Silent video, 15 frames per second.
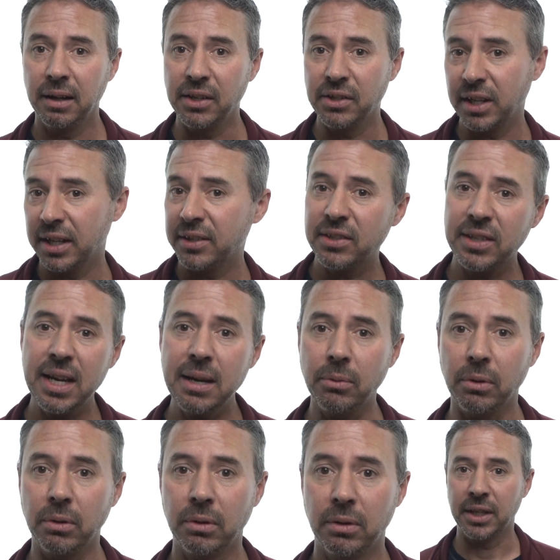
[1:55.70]
is
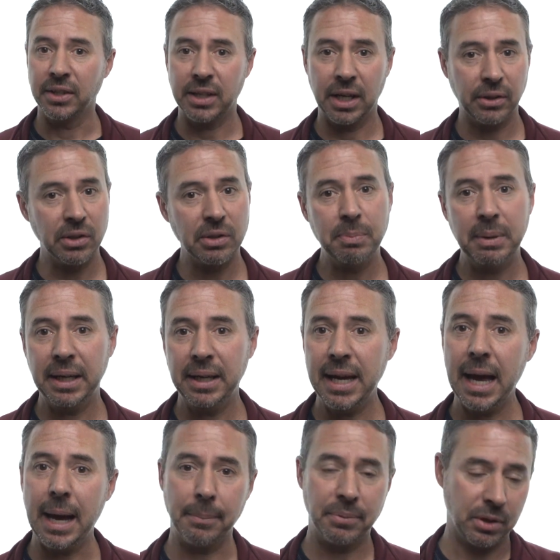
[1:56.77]
unstable. It's got those big
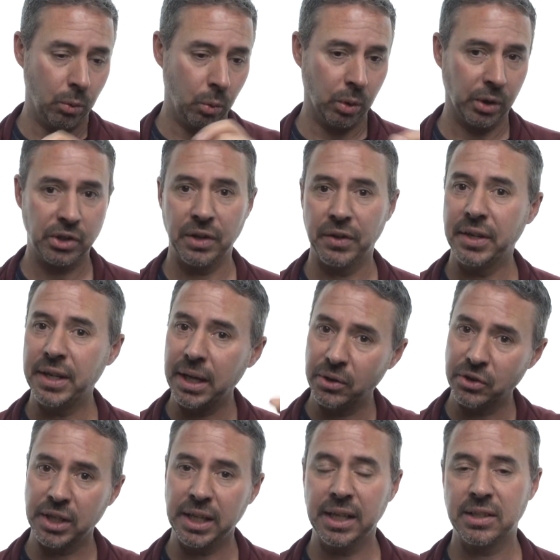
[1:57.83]
gaps. It works on the
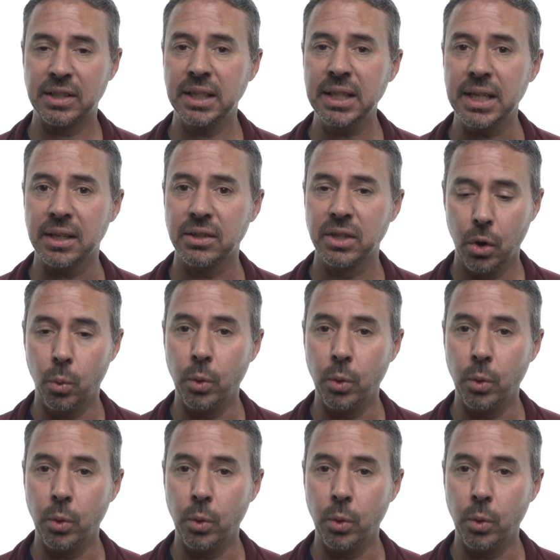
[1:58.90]
nails and gets leaks.